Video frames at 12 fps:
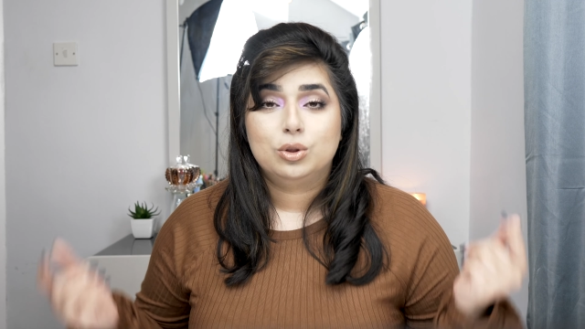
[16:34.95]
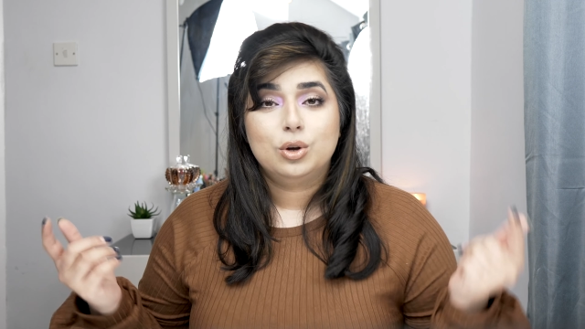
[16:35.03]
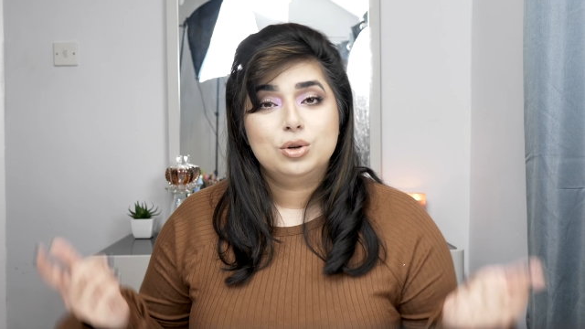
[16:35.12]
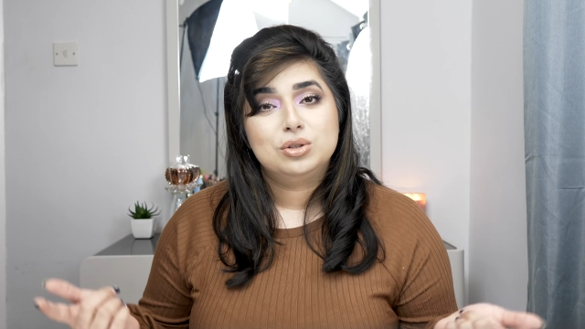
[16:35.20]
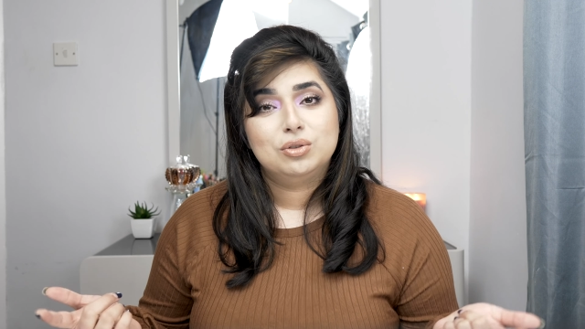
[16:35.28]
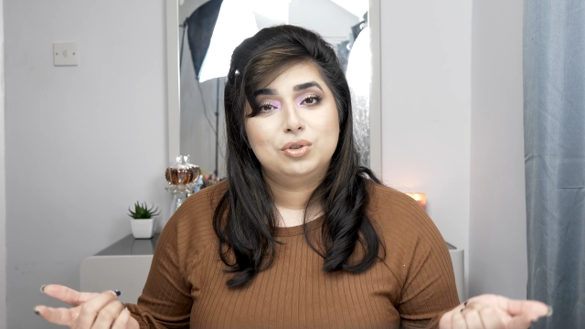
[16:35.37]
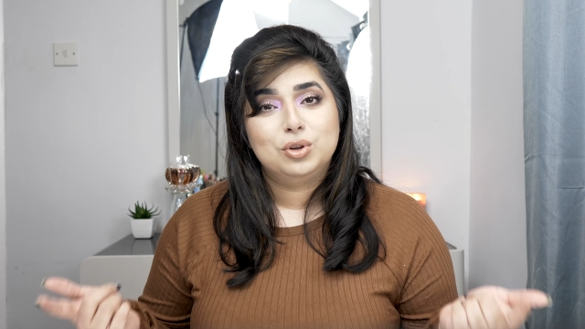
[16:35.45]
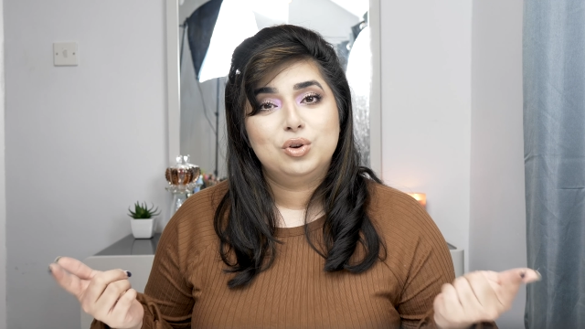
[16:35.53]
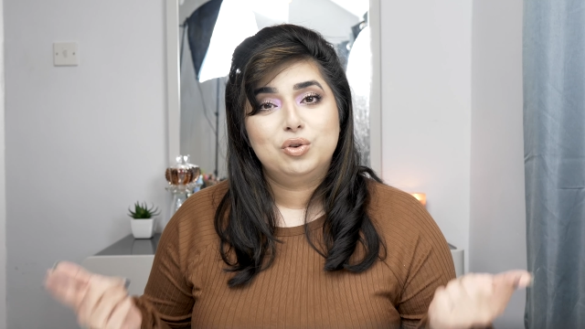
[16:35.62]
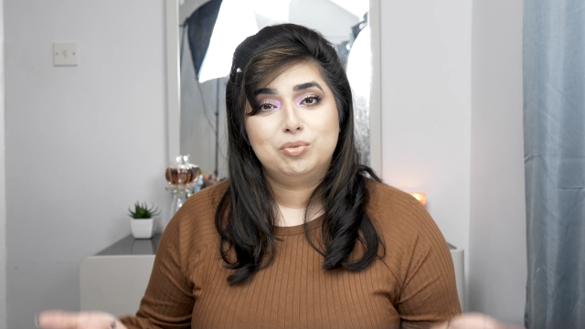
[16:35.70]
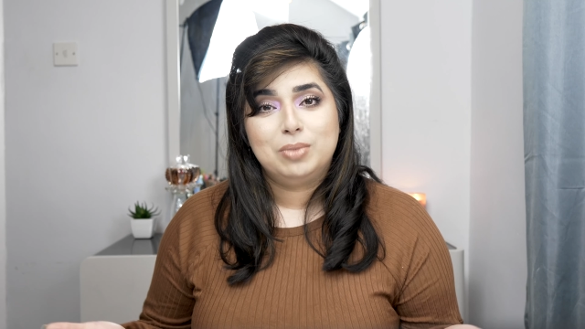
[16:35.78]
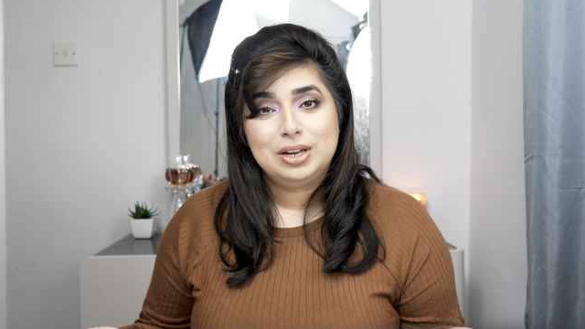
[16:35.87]
Those of you
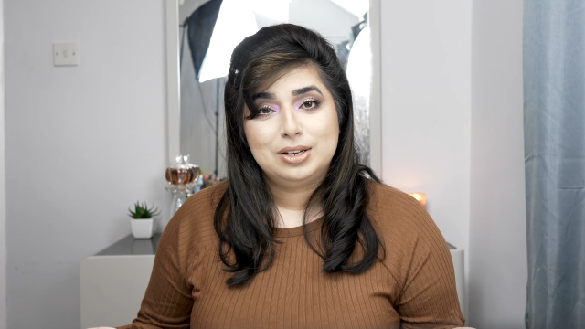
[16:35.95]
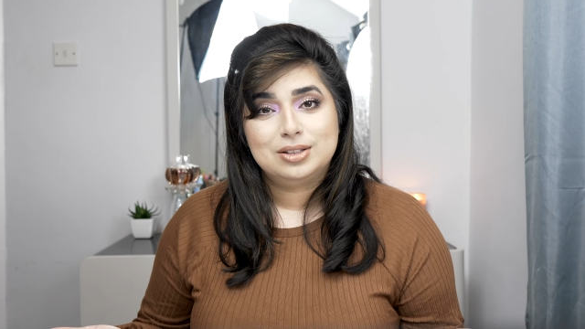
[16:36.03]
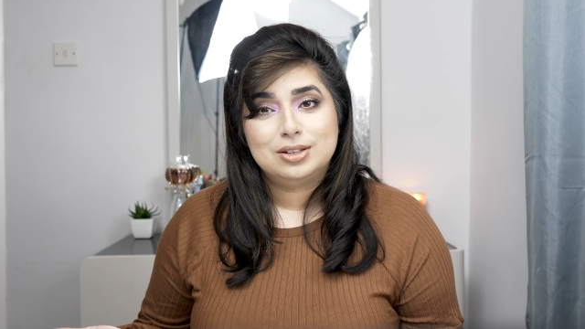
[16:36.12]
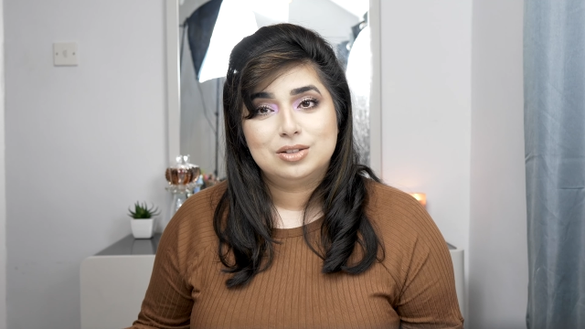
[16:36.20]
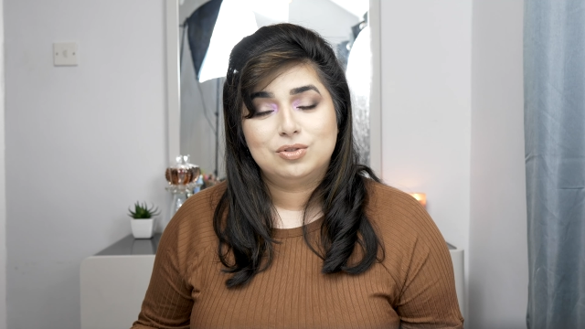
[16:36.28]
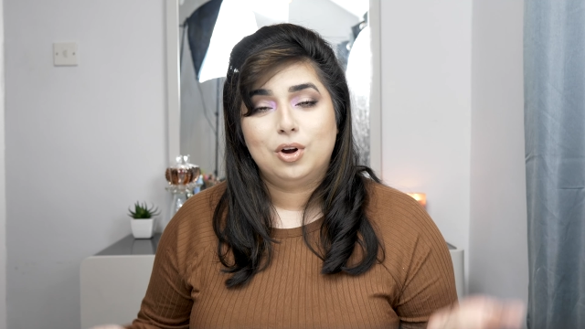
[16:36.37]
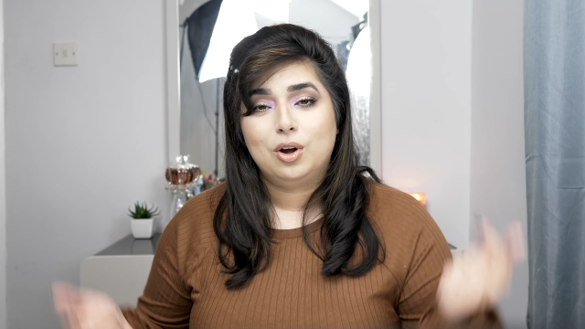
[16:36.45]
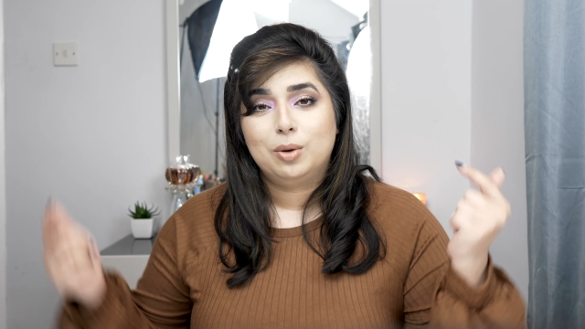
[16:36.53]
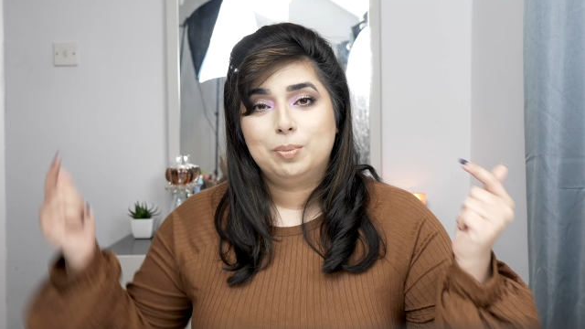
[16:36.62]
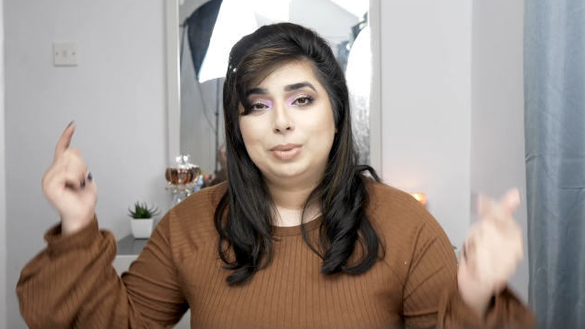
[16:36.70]
who've made it this far,